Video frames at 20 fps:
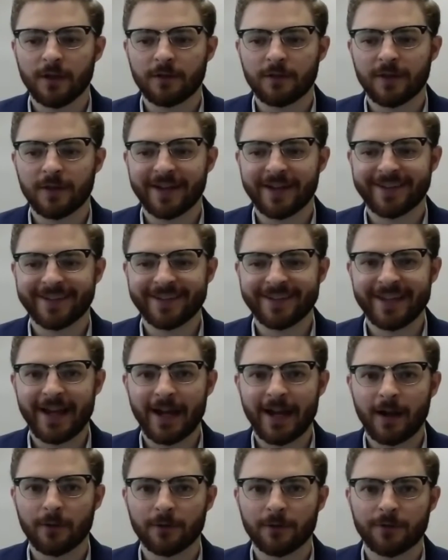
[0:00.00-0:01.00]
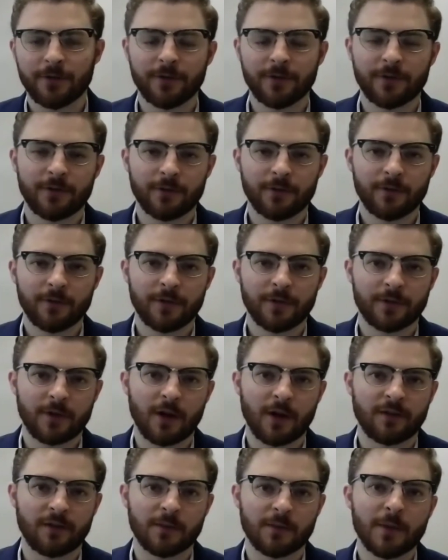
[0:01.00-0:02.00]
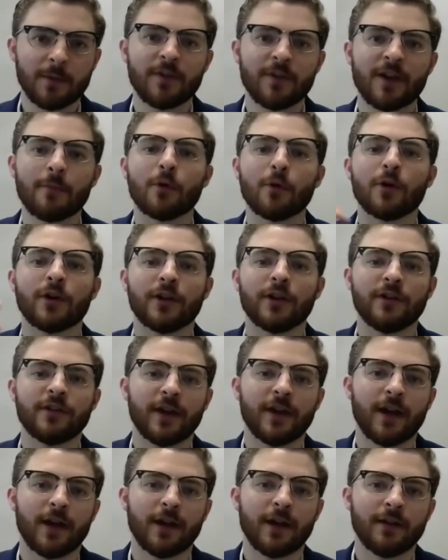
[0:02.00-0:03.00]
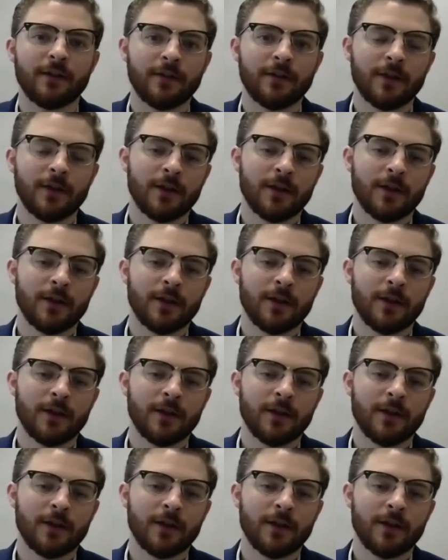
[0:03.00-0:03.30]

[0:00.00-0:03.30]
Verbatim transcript: is that it allows this, this concept of immigrant intent.